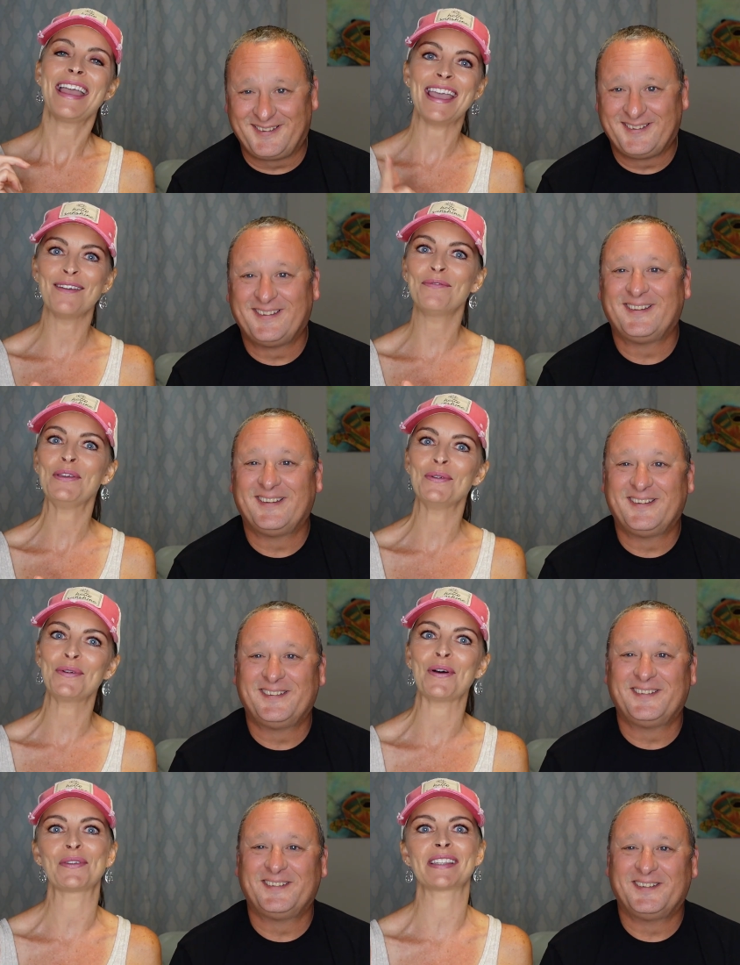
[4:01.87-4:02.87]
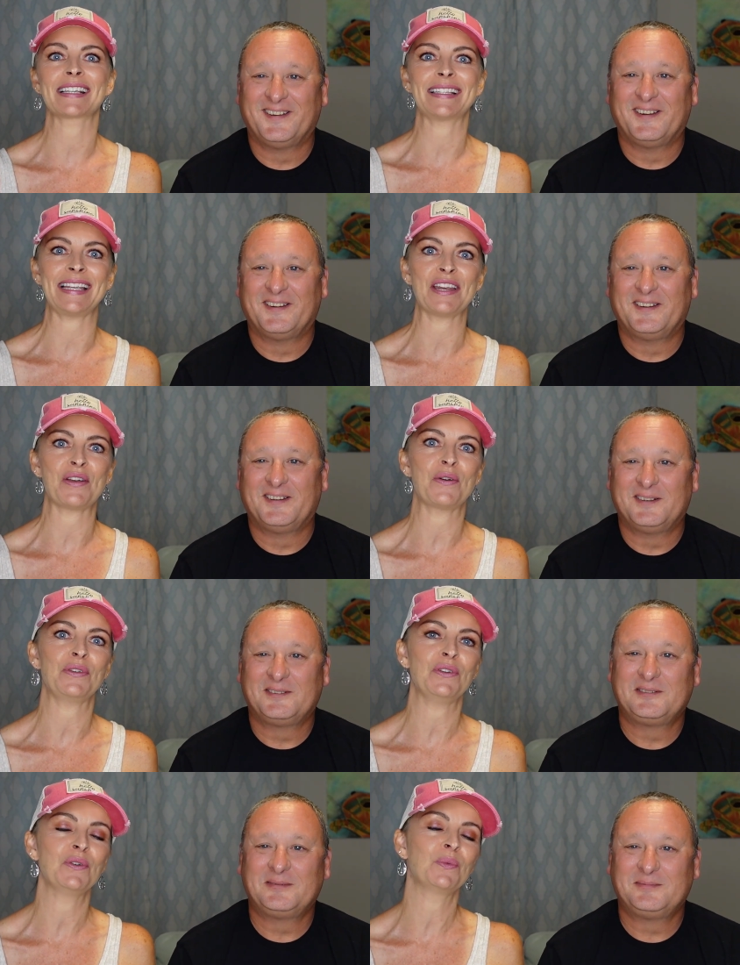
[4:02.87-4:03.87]
Speaker 1: if you go to the casino,
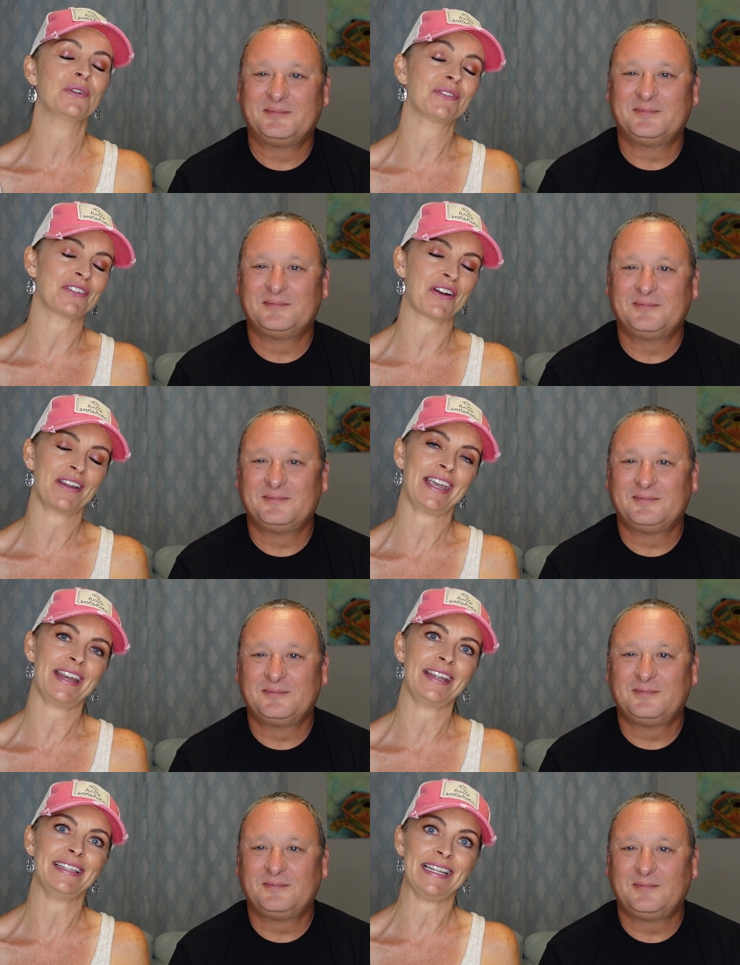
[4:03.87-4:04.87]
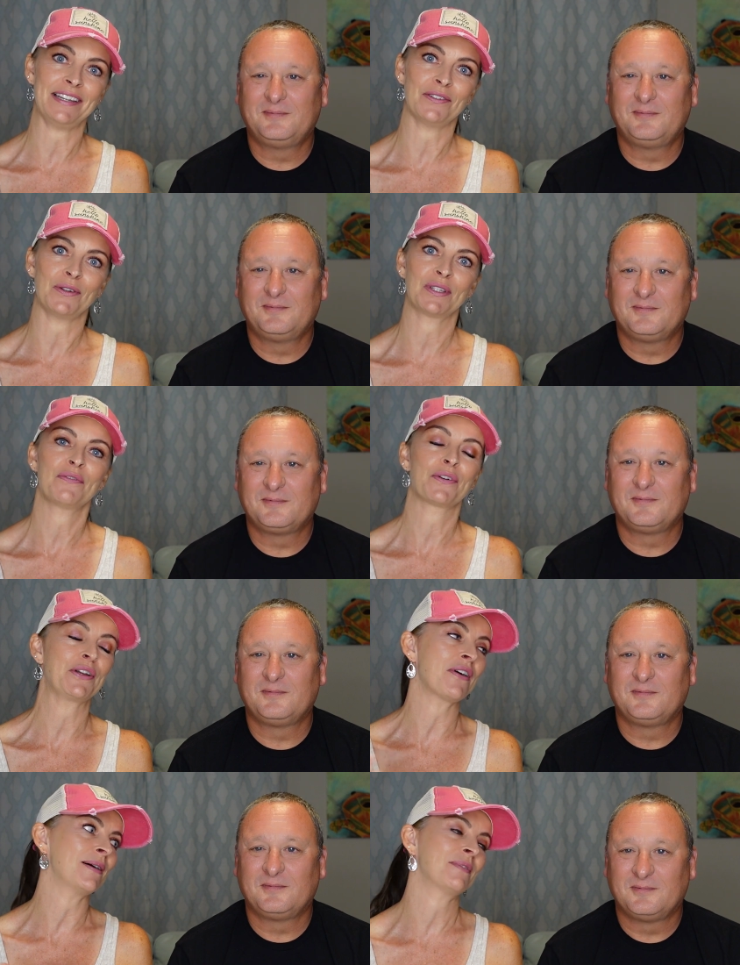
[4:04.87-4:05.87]
you will start getting deals for your
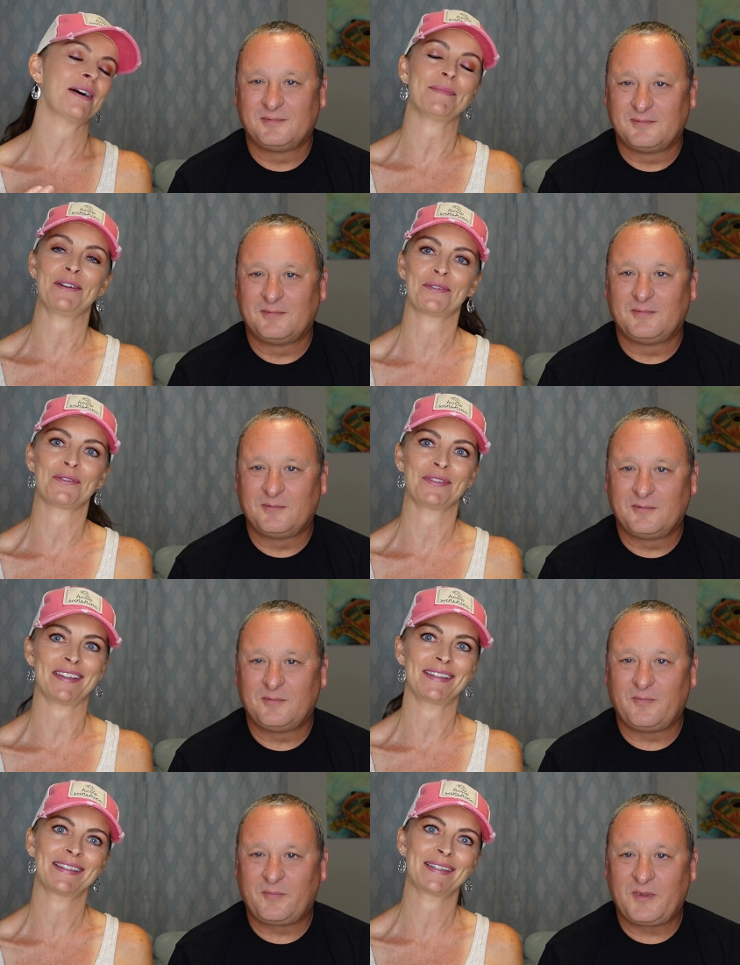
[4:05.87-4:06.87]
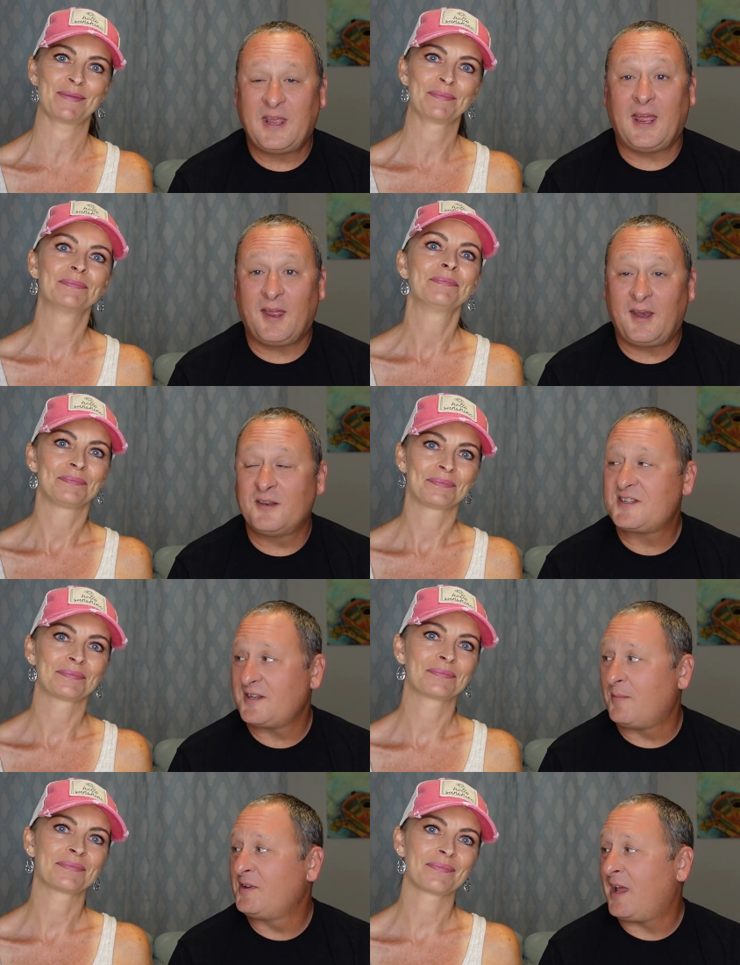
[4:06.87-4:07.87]
upcoming cruises.
Speaker 2: Yeah, and
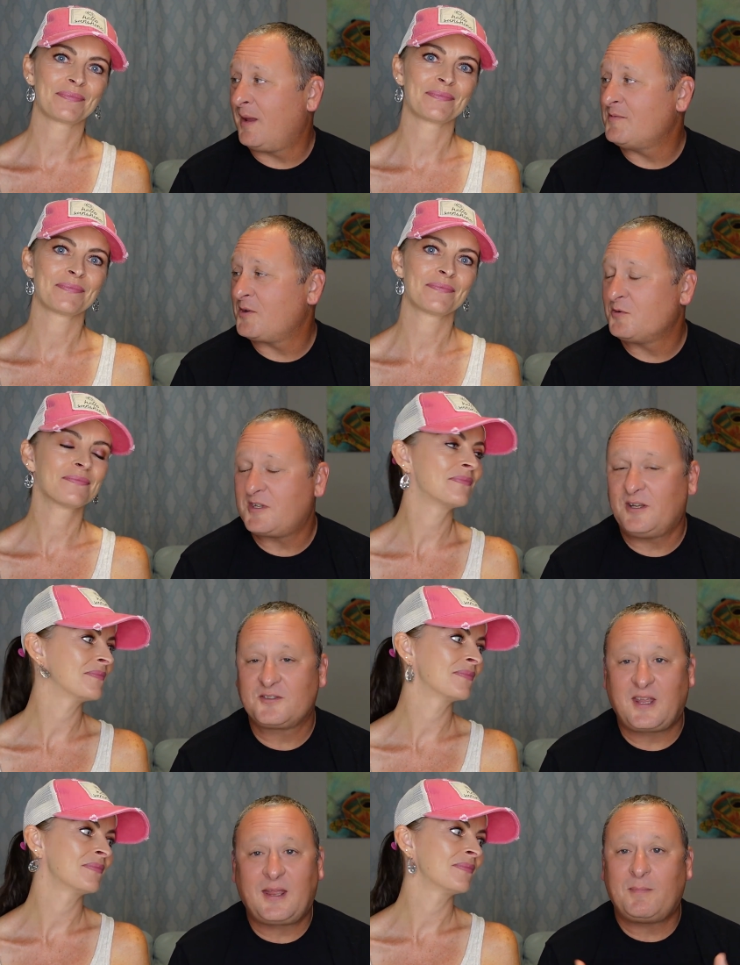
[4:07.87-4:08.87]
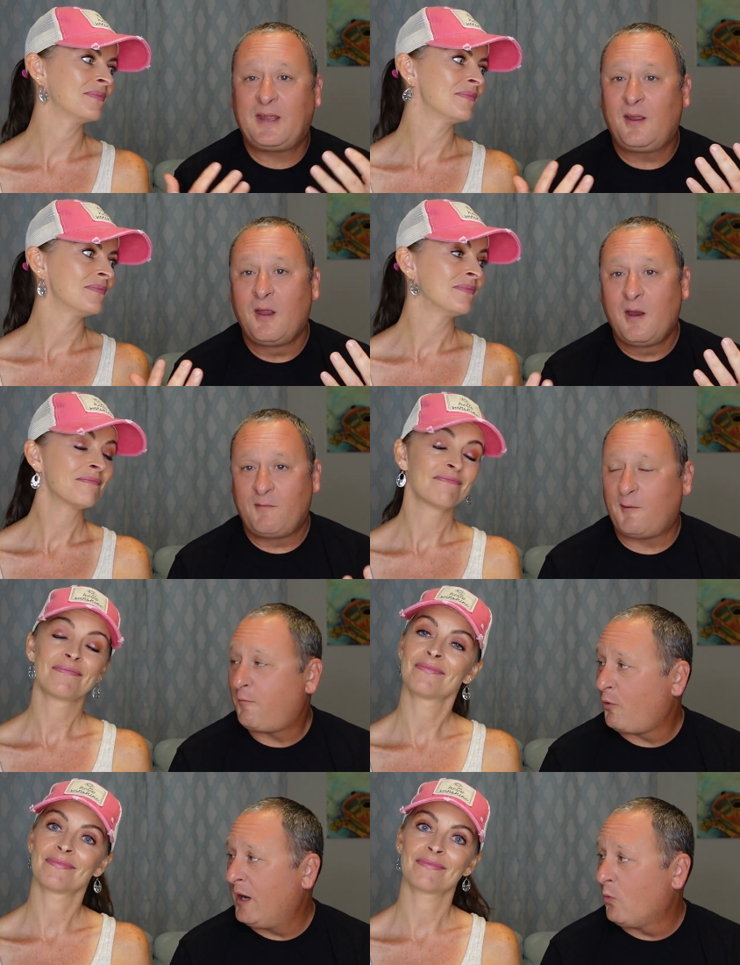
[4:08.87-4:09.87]
sometimes those deals, they can be for
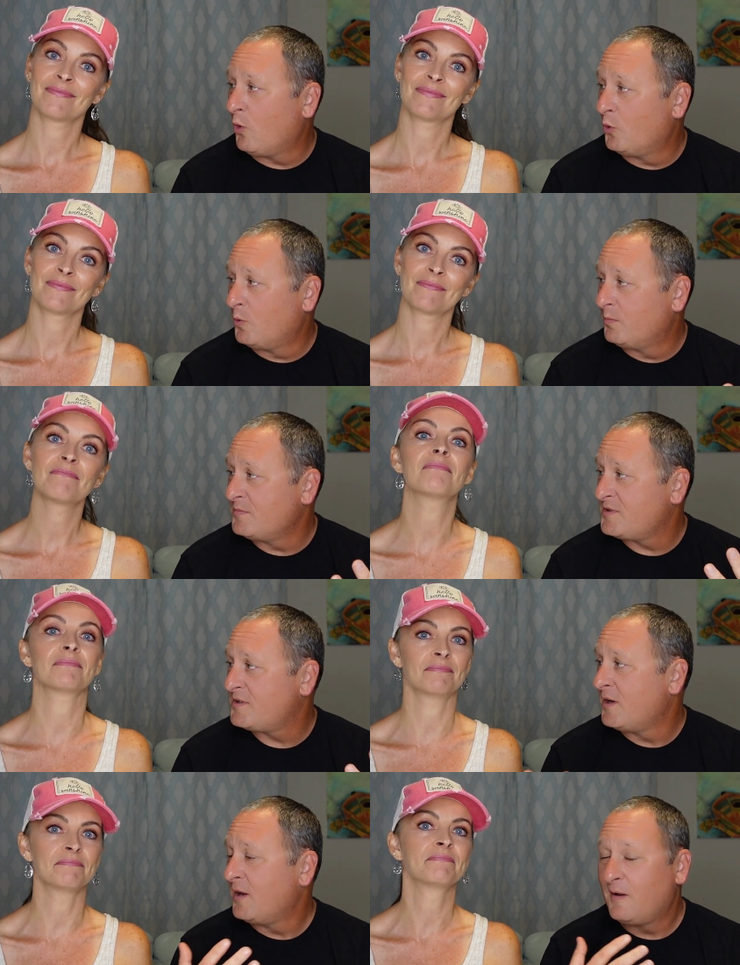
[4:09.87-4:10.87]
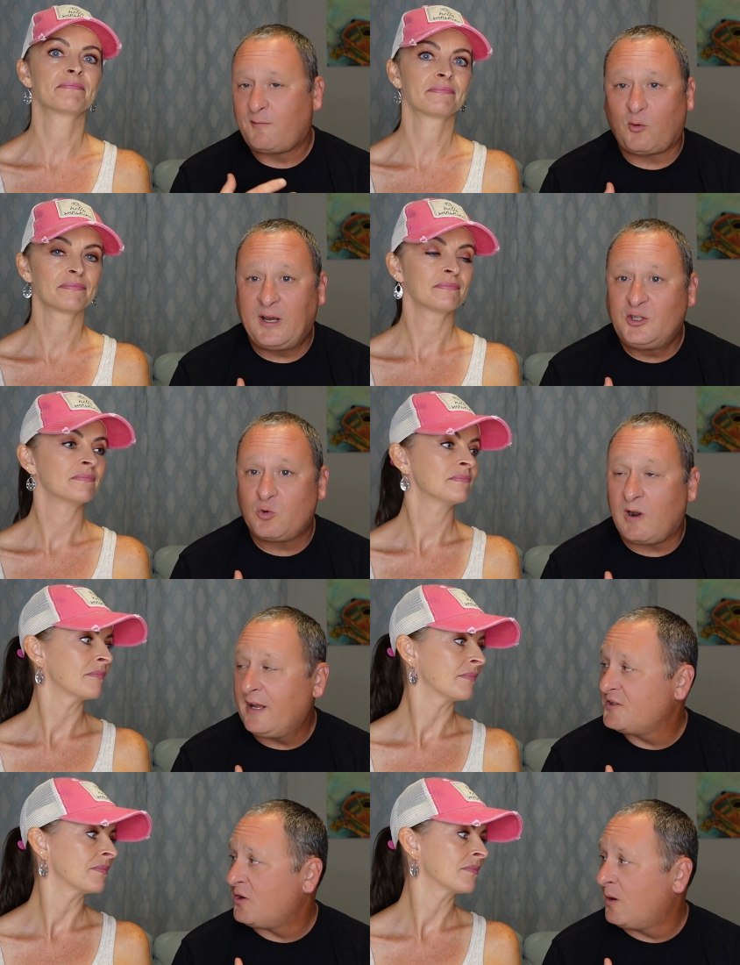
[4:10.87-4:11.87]
free rooms, free
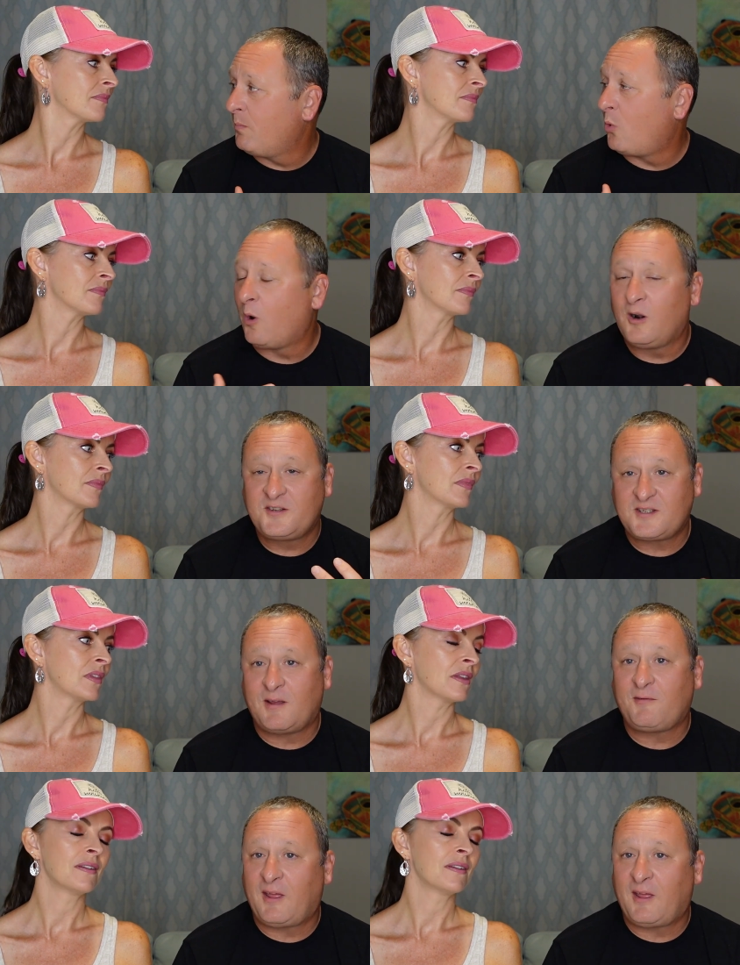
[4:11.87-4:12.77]
drinks on board, stuff